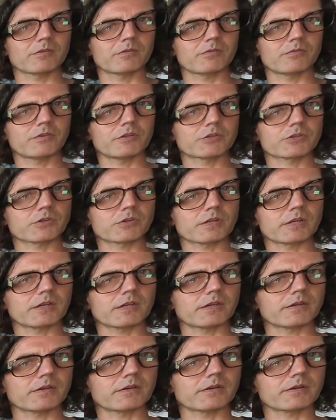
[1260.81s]
feature
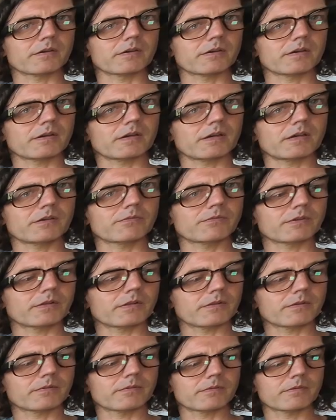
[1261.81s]
that I
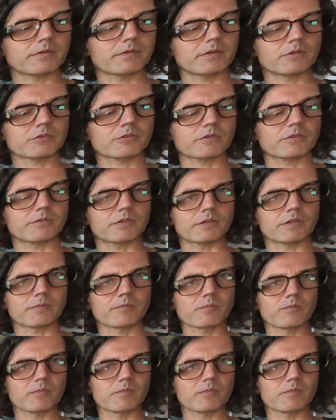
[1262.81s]
feel interesting.